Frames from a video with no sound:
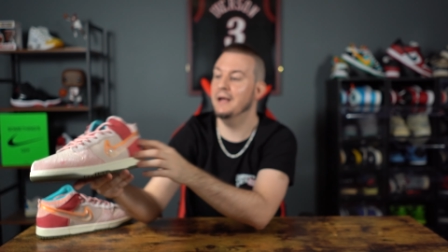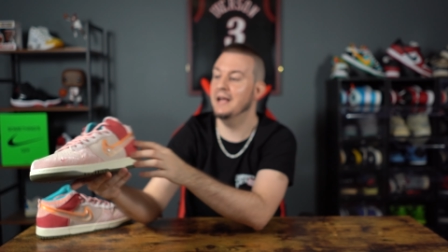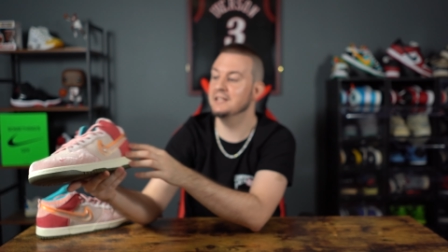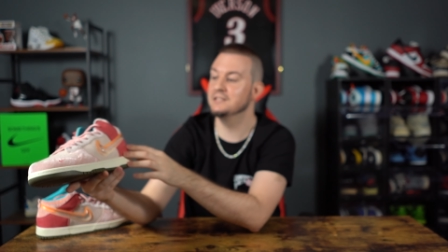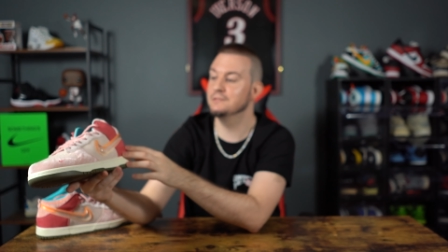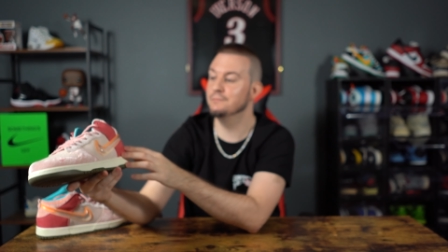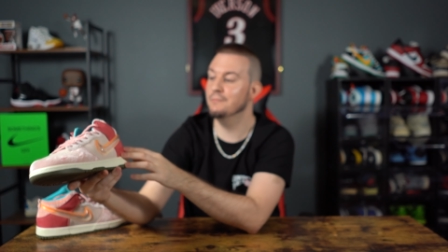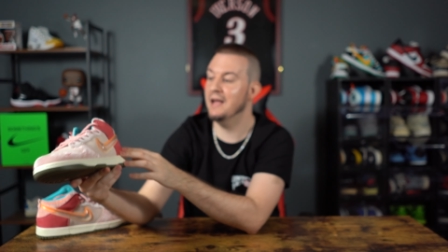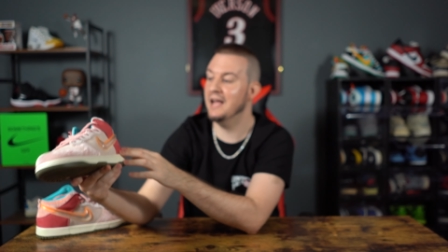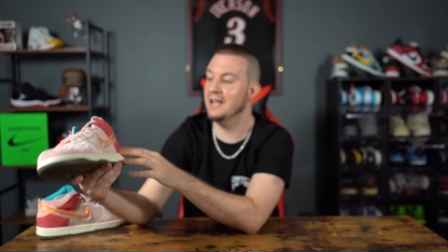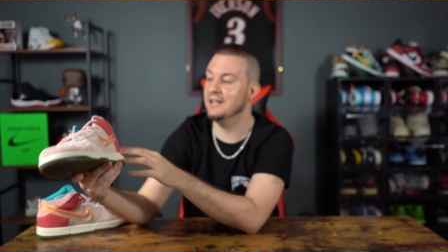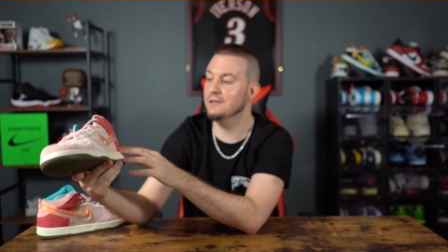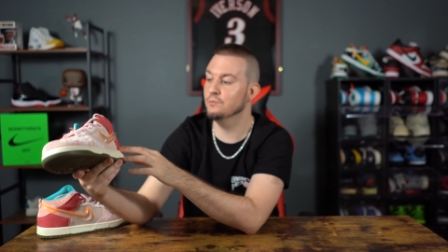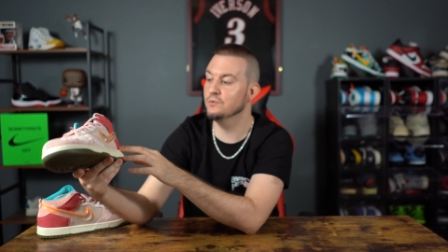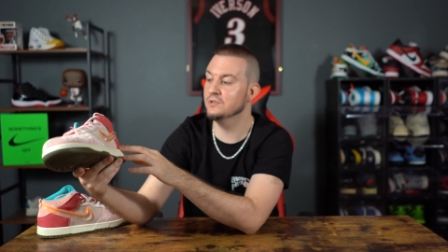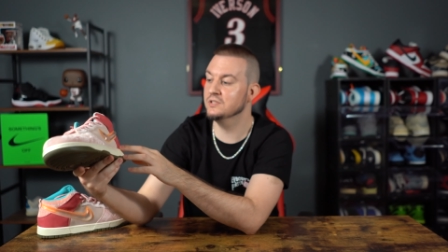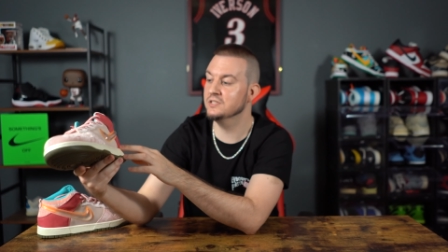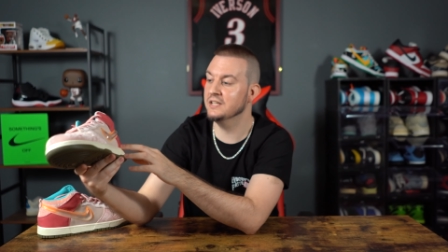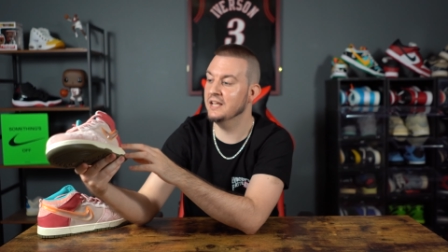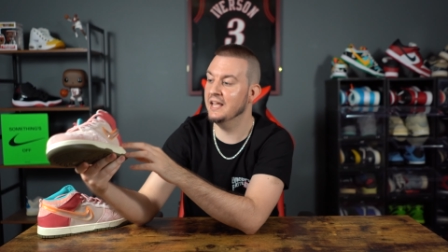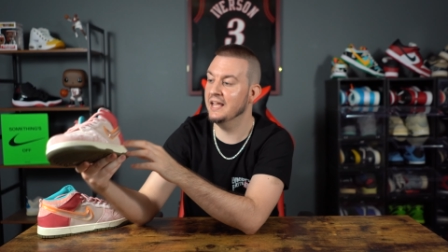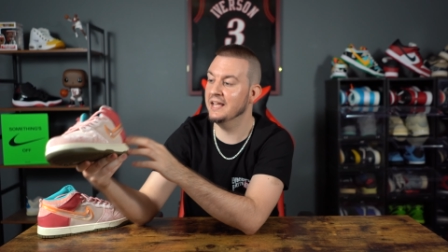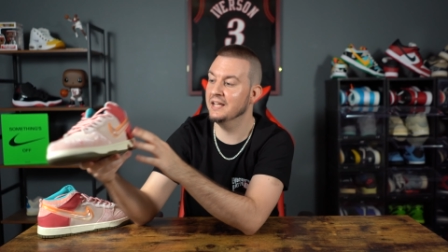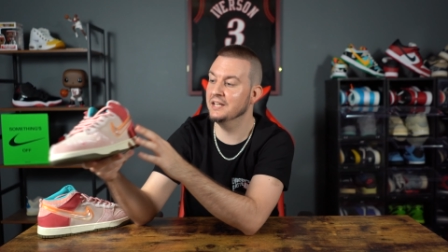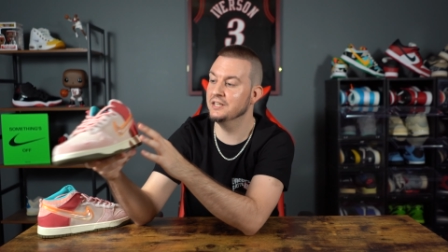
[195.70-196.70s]
as Matt was
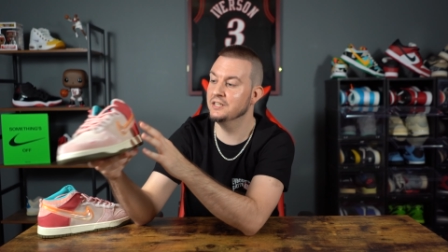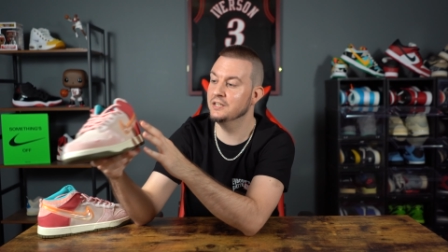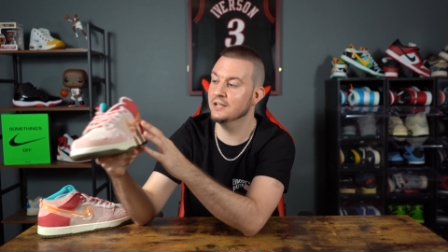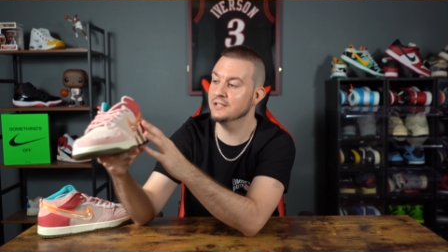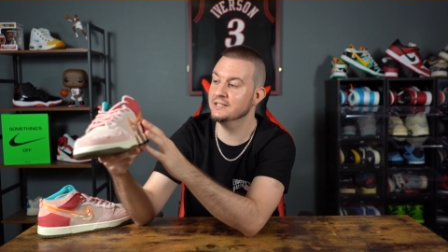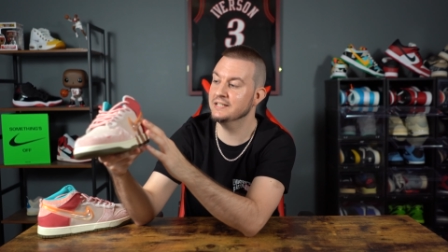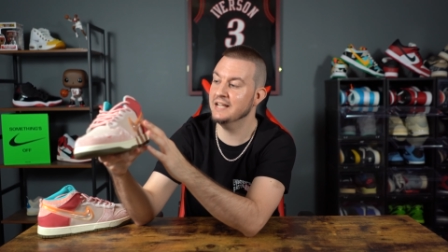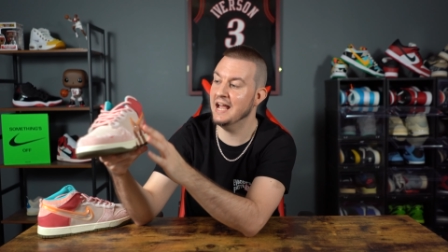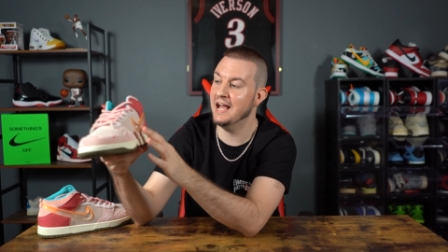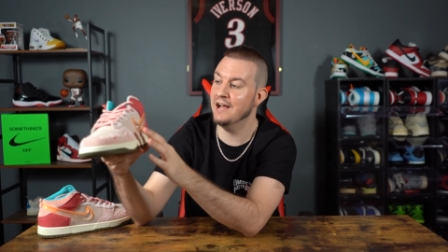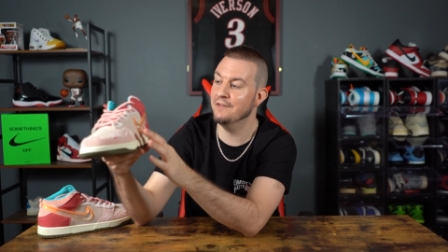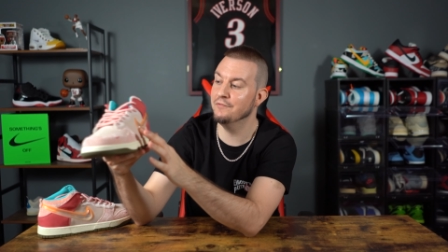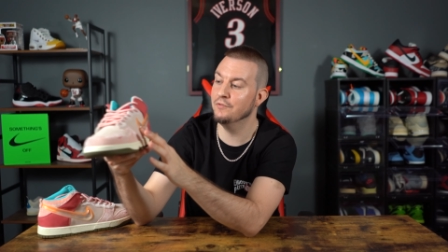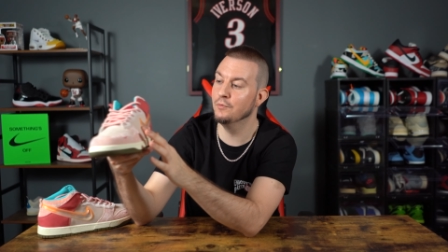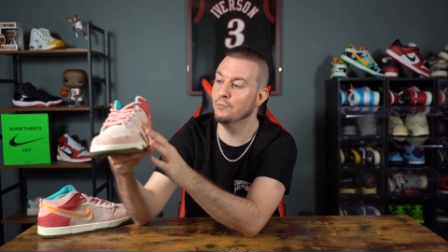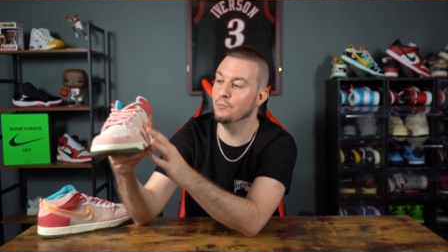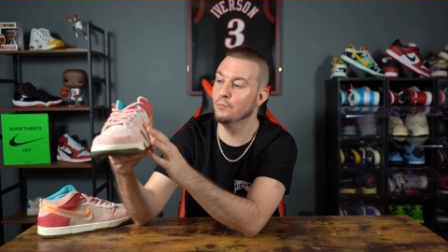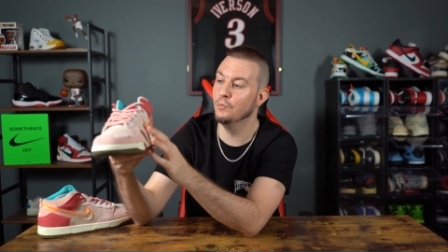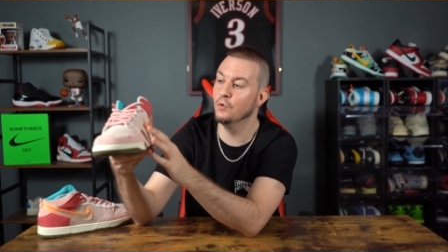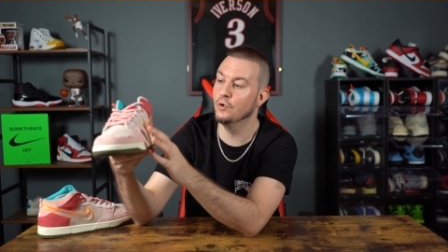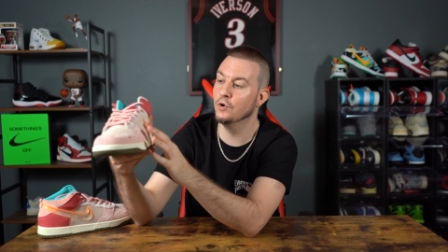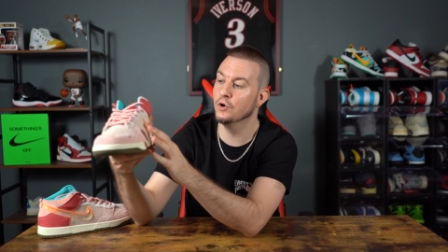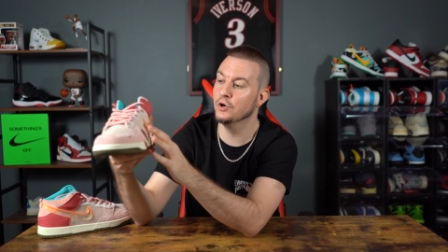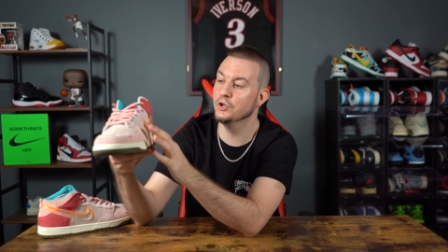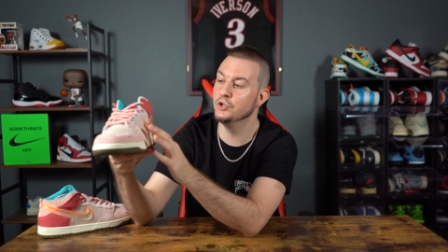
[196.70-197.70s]
saying, it does have a
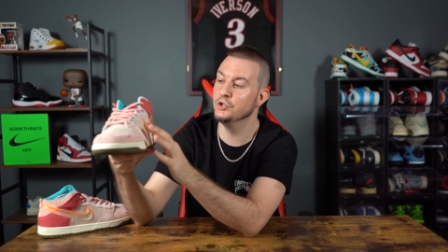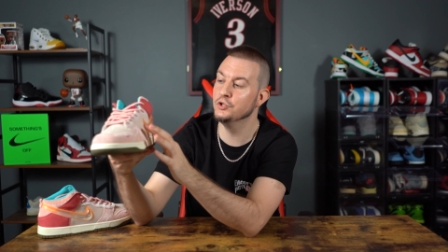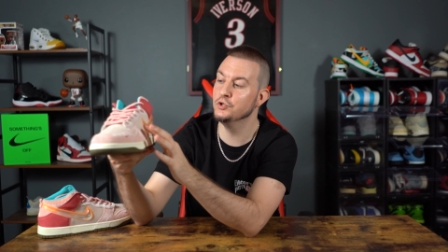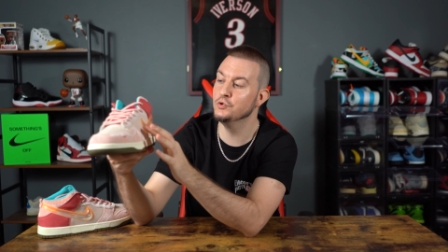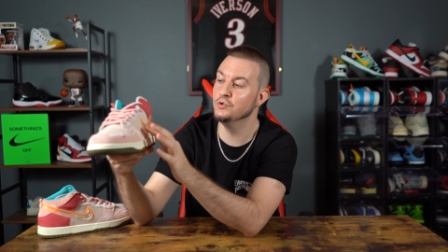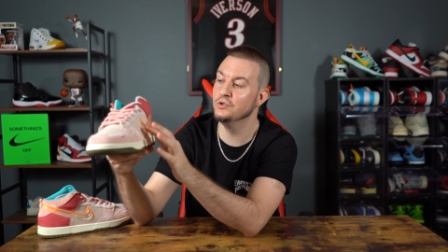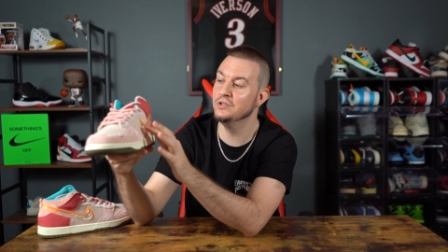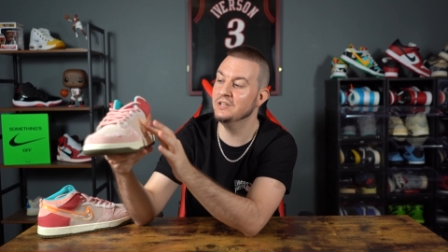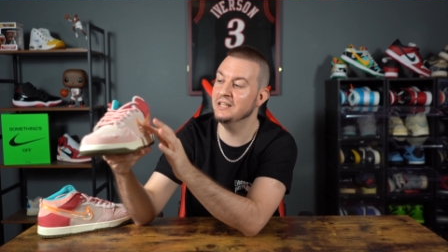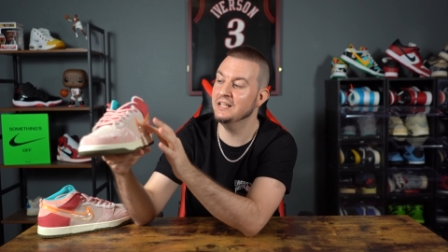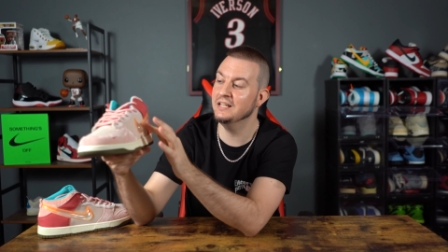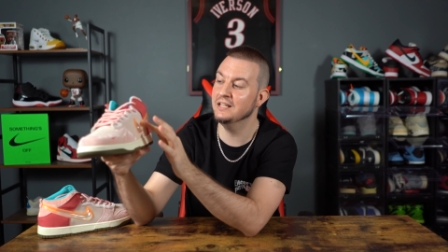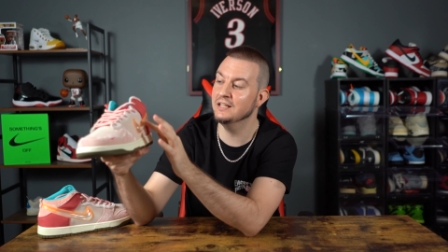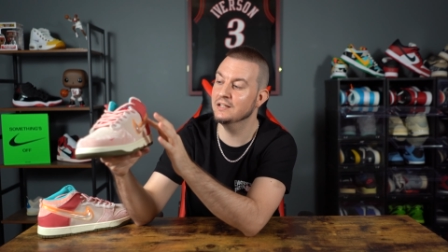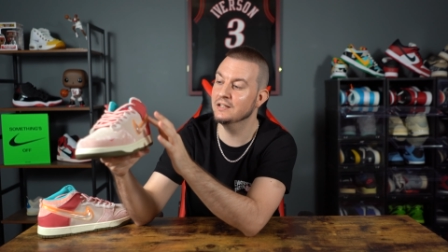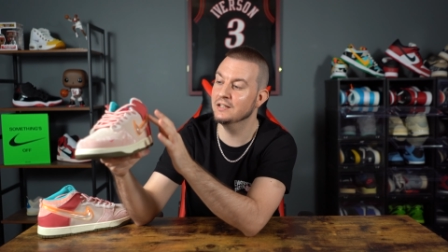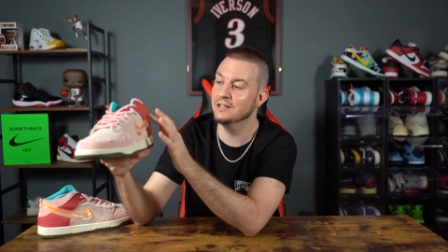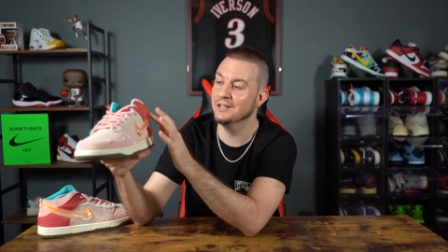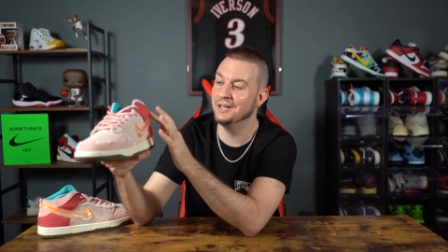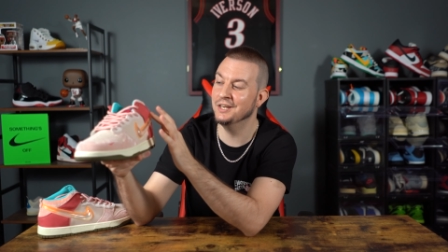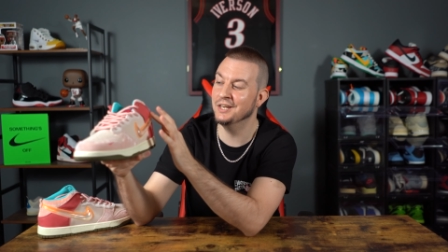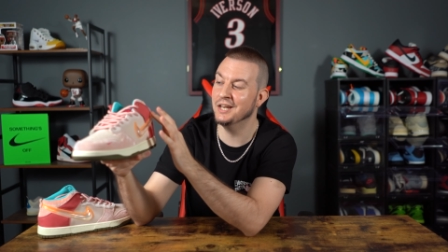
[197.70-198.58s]
more unique